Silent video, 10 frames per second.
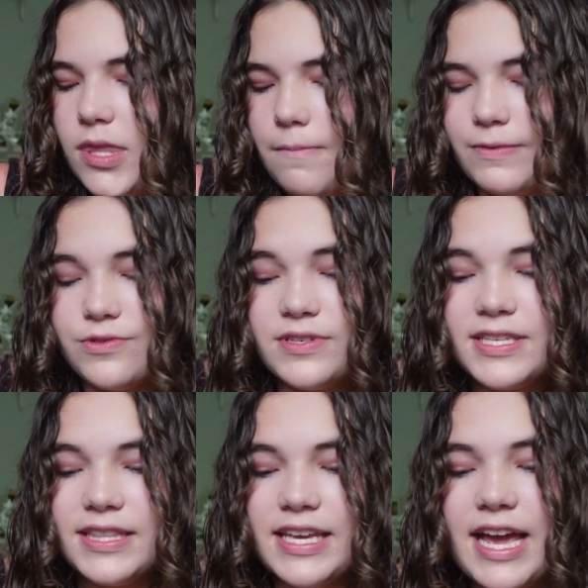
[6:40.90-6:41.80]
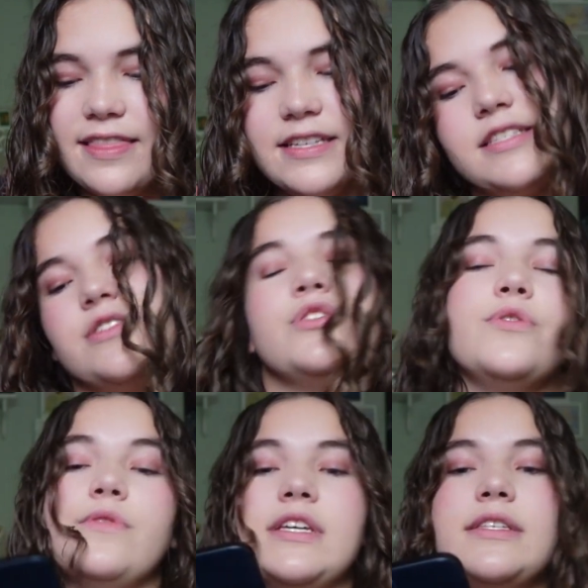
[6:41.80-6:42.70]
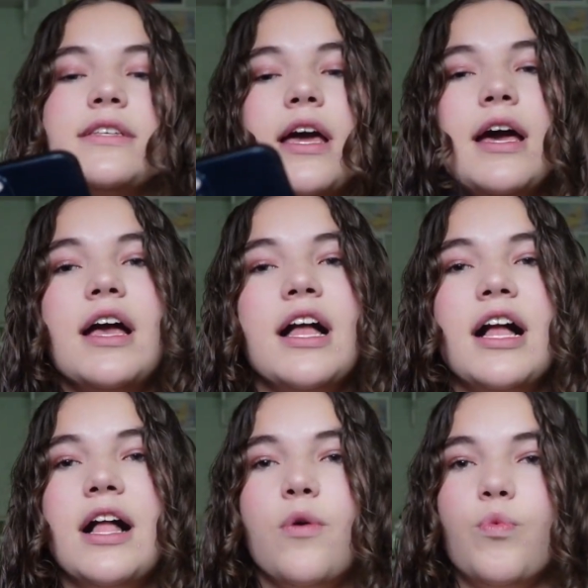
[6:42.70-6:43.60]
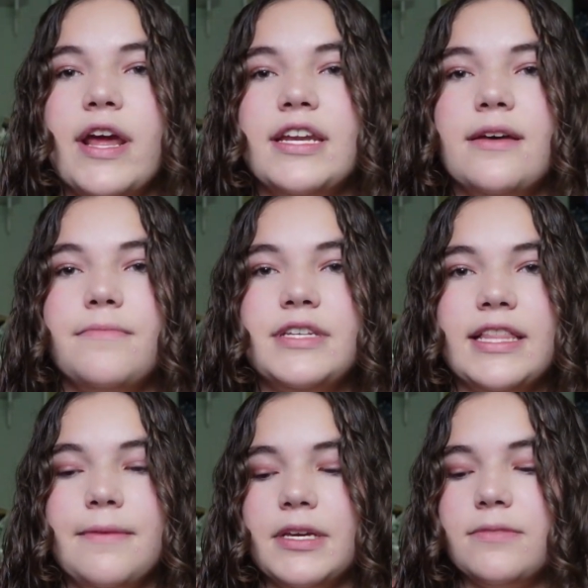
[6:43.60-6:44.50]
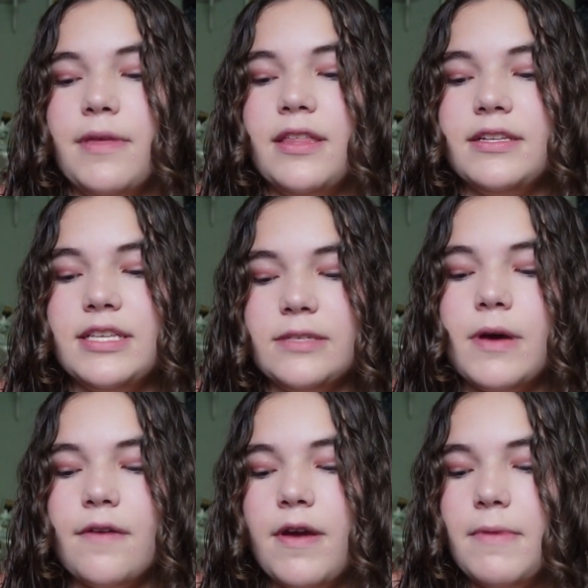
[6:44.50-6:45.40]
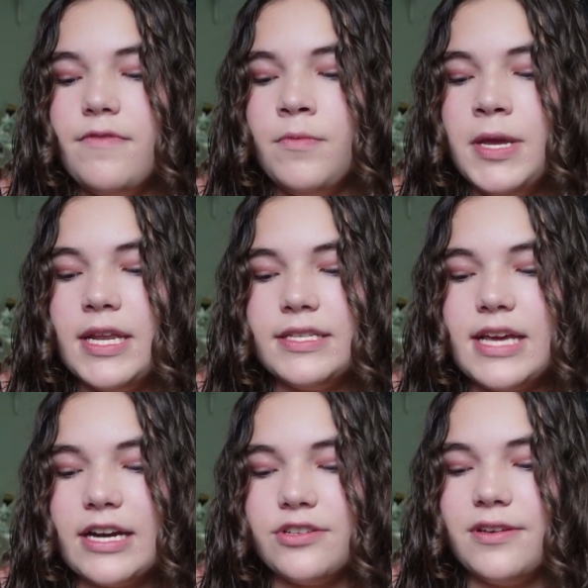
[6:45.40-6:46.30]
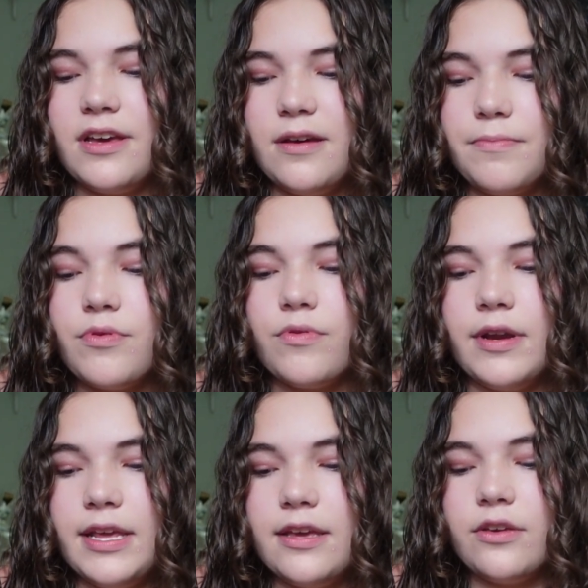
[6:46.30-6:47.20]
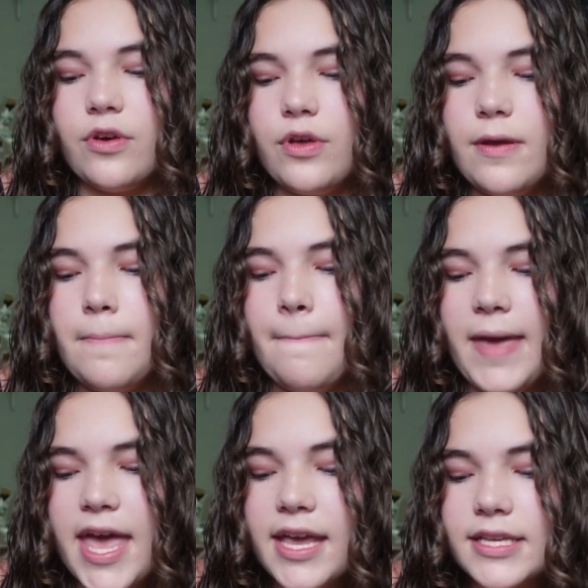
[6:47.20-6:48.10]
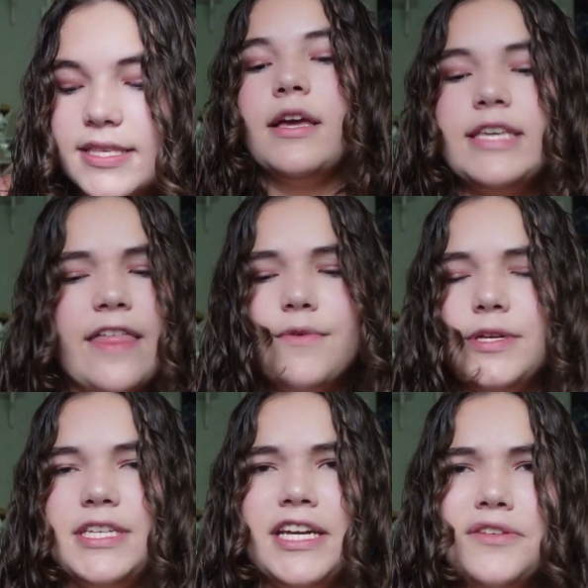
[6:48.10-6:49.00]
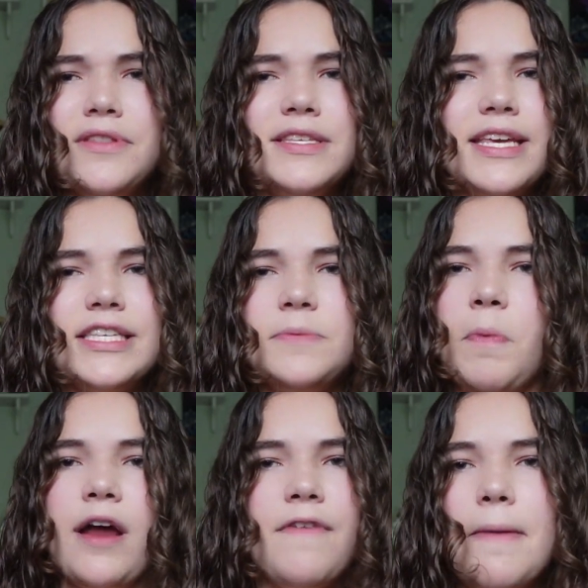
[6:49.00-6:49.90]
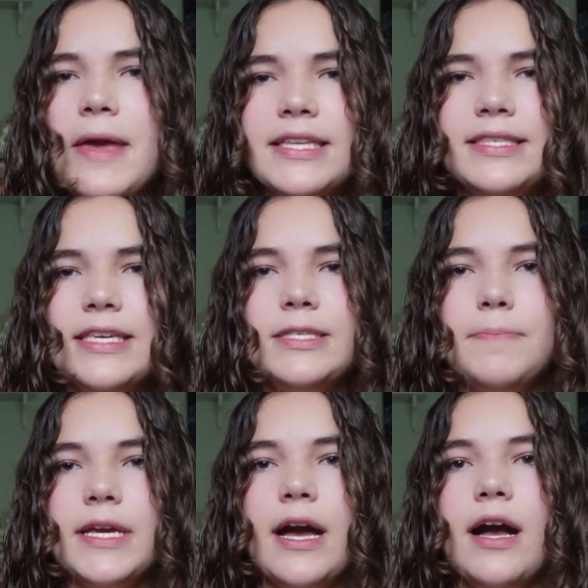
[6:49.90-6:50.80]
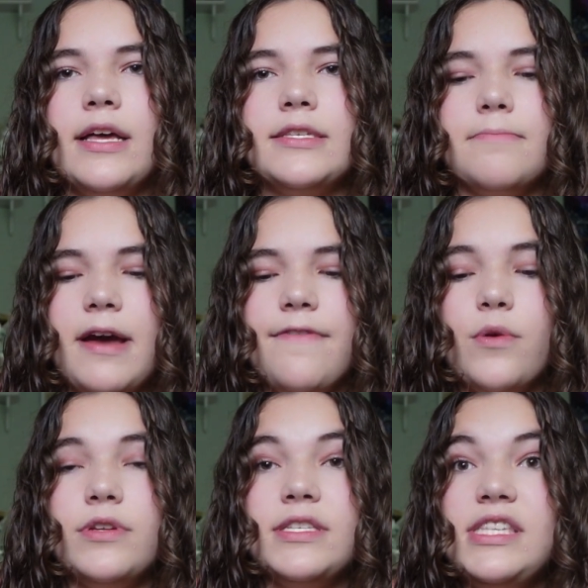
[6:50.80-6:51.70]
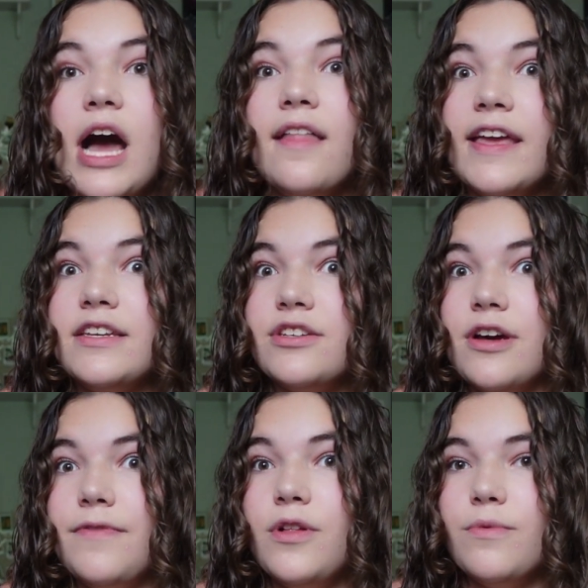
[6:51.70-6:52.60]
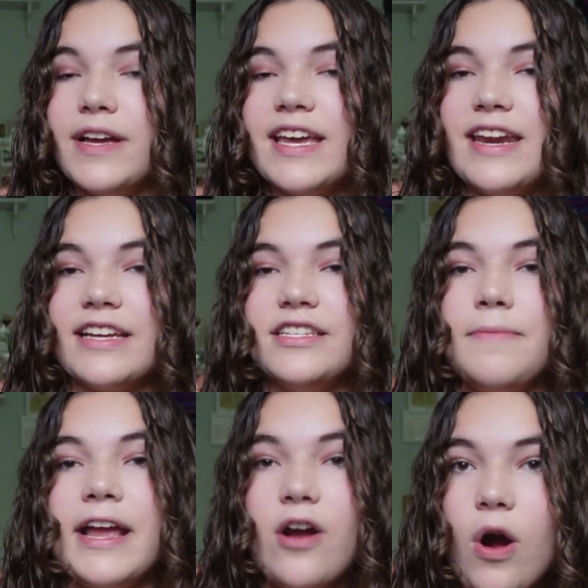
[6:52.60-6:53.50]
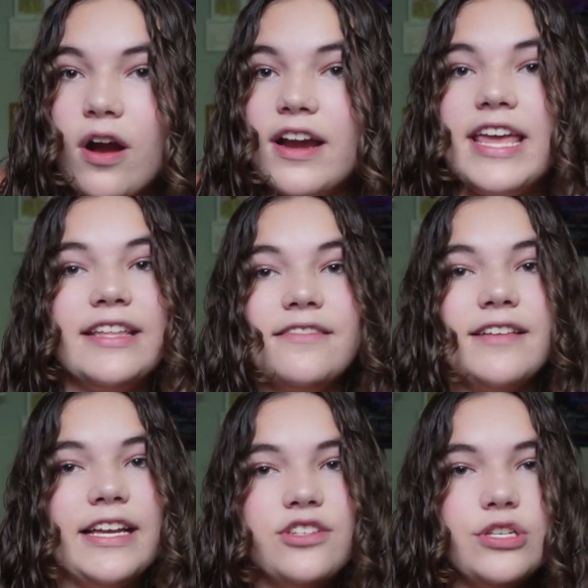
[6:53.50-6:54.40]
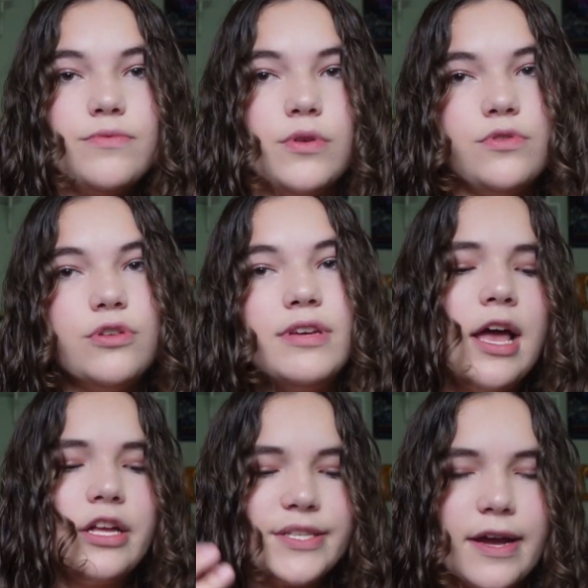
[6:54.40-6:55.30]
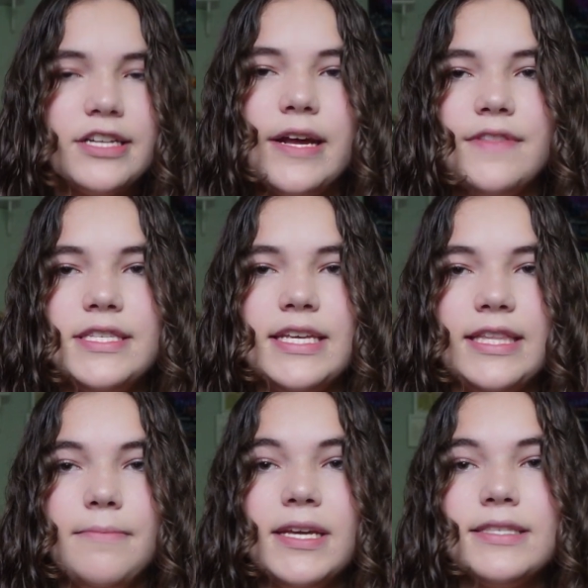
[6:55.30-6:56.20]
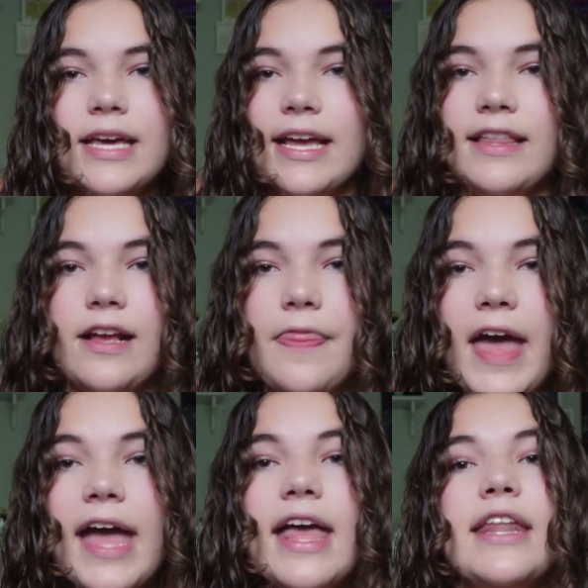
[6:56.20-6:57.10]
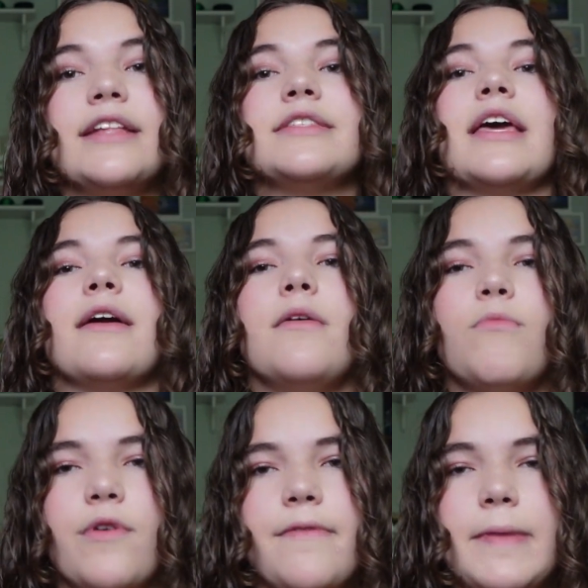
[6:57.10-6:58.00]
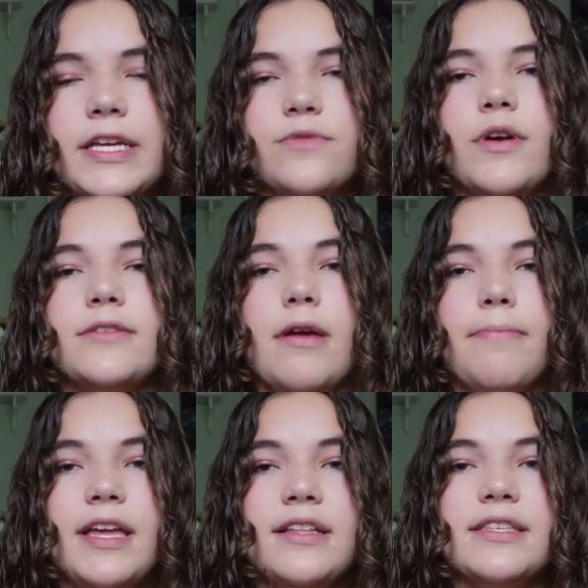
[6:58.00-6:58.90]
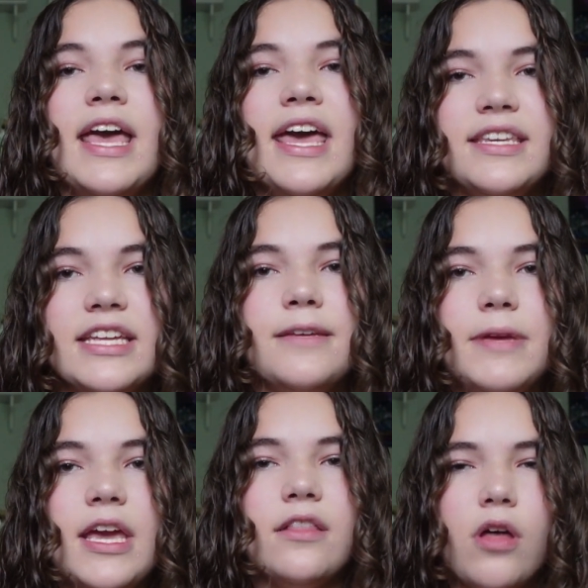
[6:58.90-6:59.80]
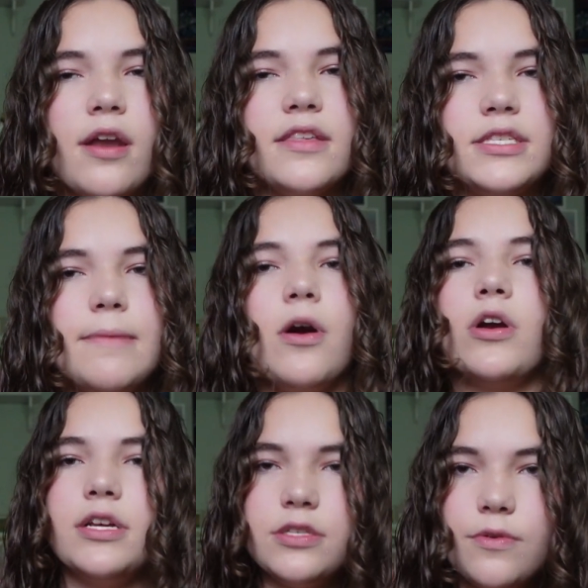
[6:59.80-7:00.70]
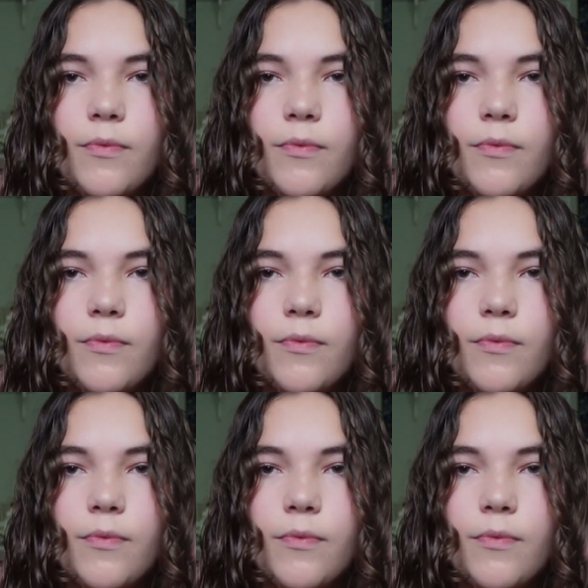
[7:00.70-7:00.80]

Most recently, I listened to this random daily mix playlist that Spotify made for me, and it's actually a pretty good mix. Yeah, the reason I do these like Spotify mix is because my phone does not like to shuffle when connected to my car. It like just won't do it. So I just have these daily mix. I click on that and it's like more of a mix, whereas my playlists tend to be a lot of the same artist